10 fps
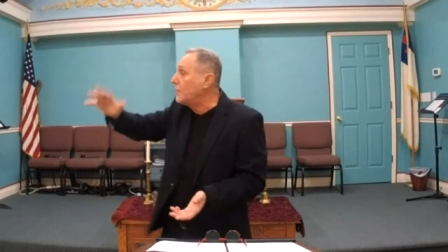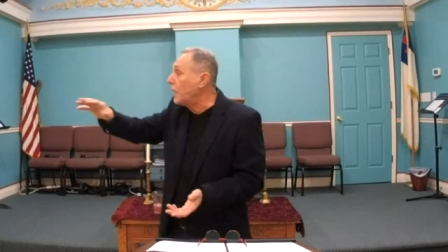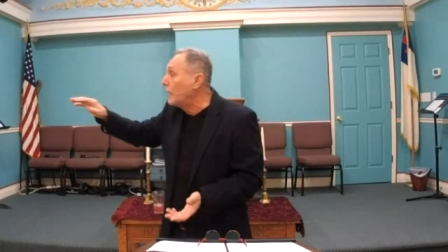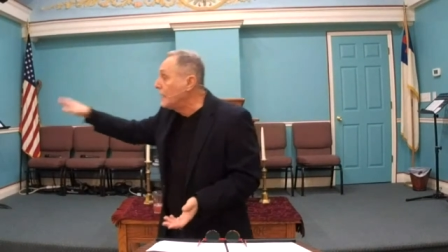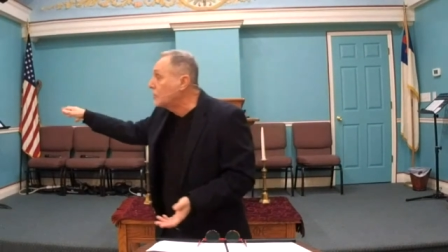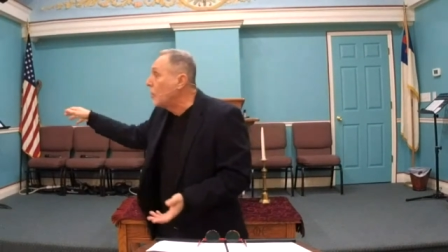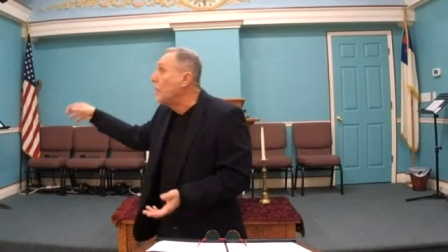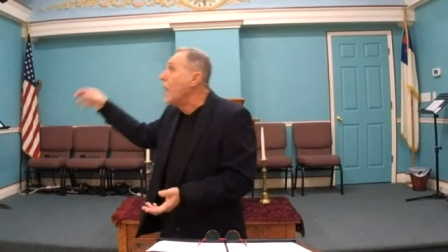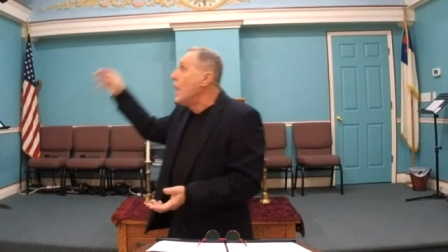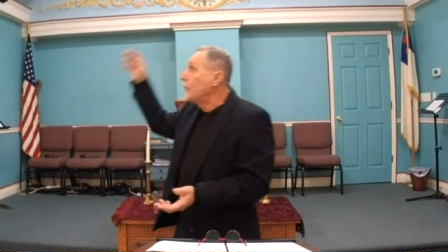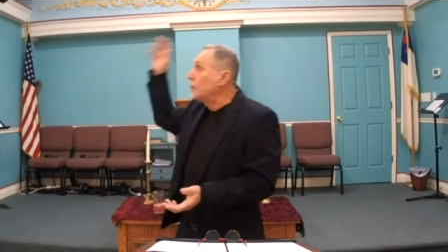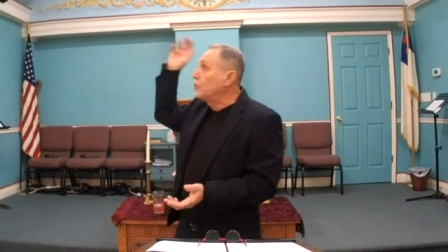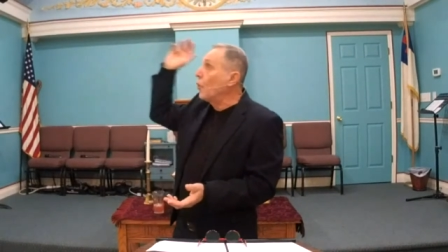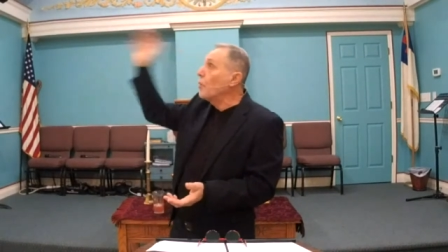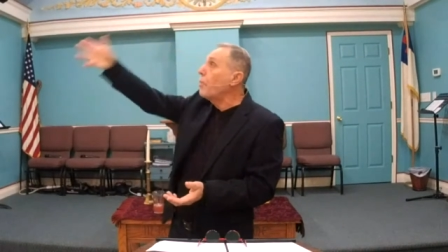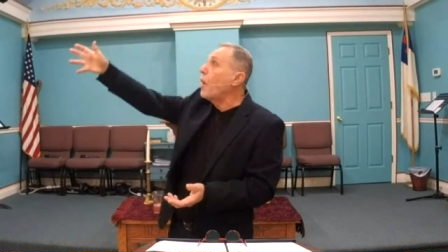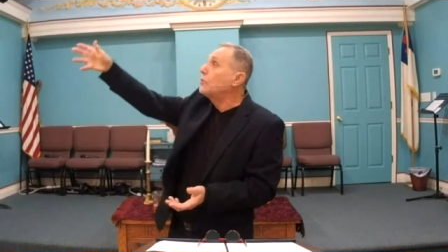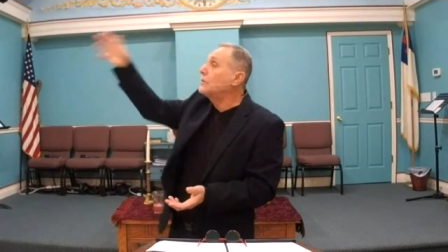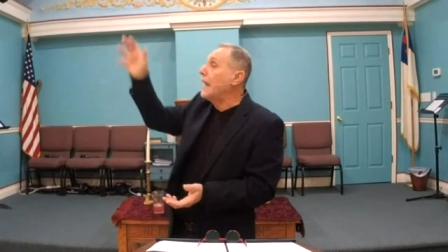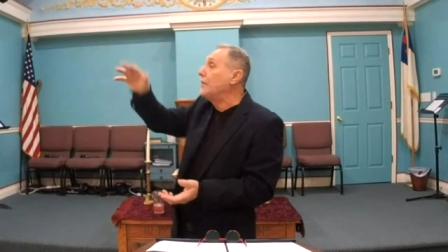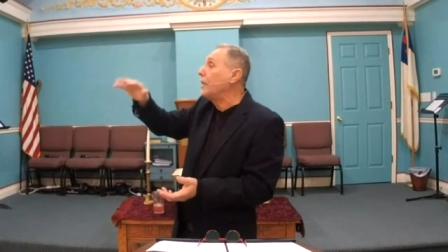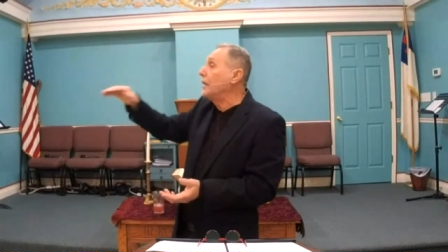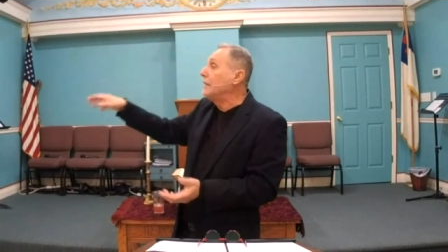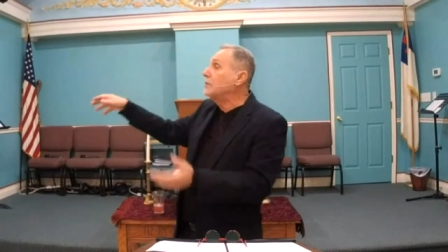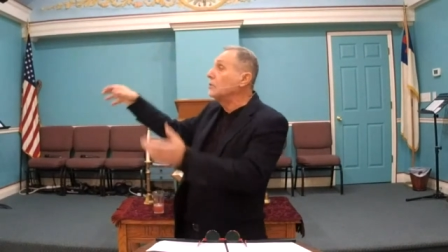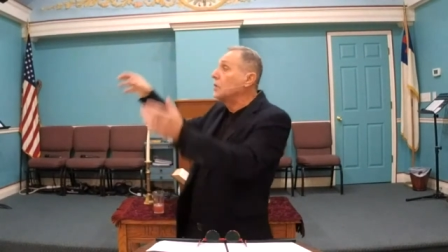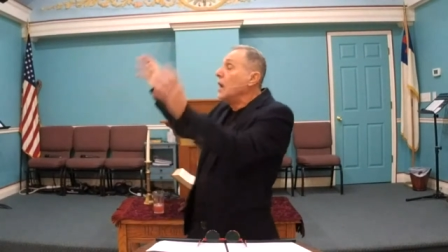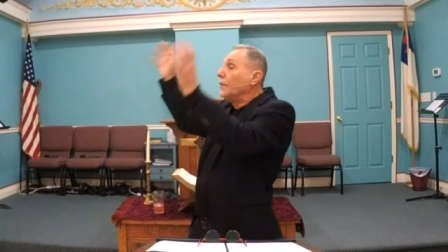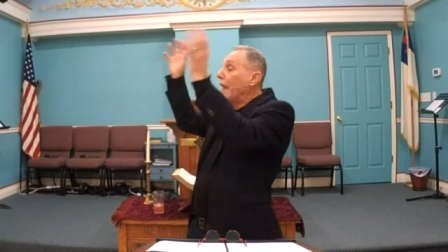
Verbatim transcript: and the lintel. The doorpost and the lintels,